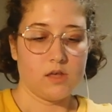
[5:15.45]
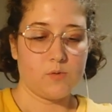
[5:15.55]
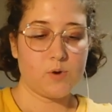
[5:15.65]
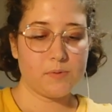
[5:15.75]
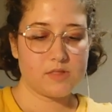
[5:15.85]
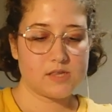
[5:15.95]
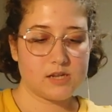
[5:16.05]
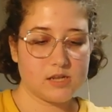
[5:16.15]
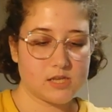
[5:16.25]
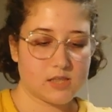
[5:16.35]
We've been
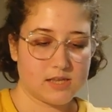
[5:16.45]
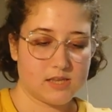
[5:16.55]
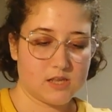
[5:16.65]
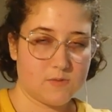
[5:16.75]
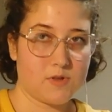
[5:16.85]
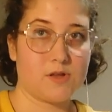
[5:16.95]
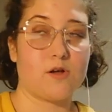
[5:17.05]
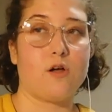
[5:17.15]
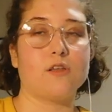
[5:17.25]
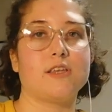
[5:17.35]
listening to, like, Disney's video
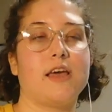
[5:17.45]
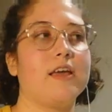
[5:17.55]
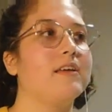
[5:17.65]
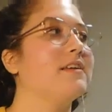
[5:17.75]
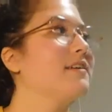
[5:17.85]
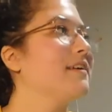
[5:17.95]
all day.